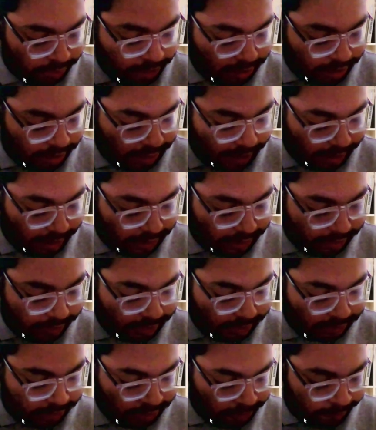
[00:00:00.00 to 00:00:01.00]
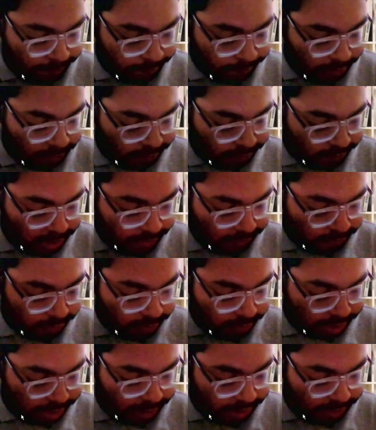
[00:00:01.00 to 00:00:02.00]
height is
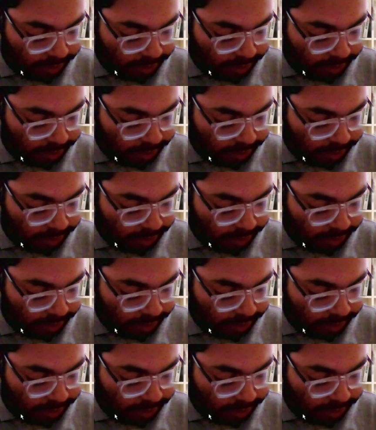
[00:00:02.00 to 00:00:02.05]
140,